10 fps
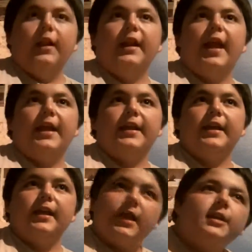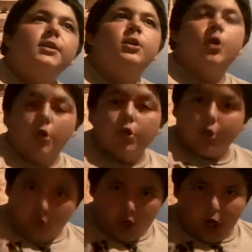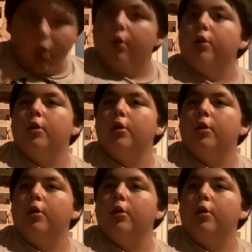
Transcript: lady in her car.